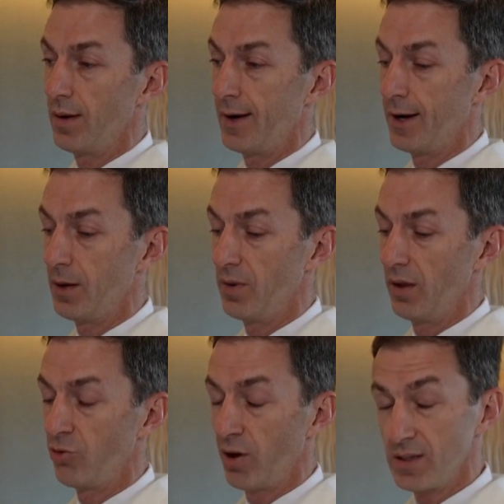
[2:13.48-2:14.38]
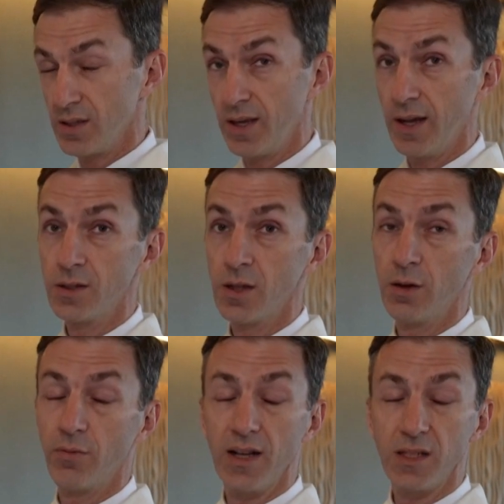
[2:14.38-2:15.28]
and tries to get us in
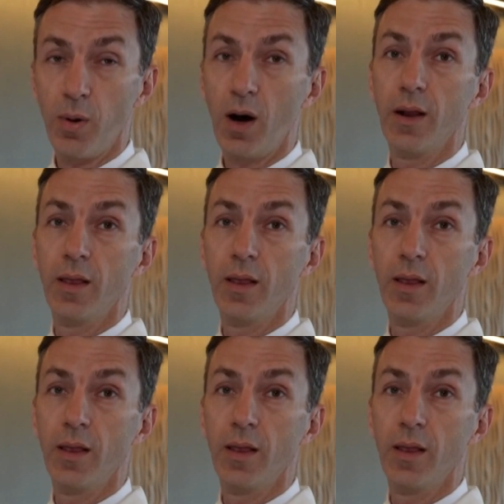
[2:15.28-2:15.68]
the right spot,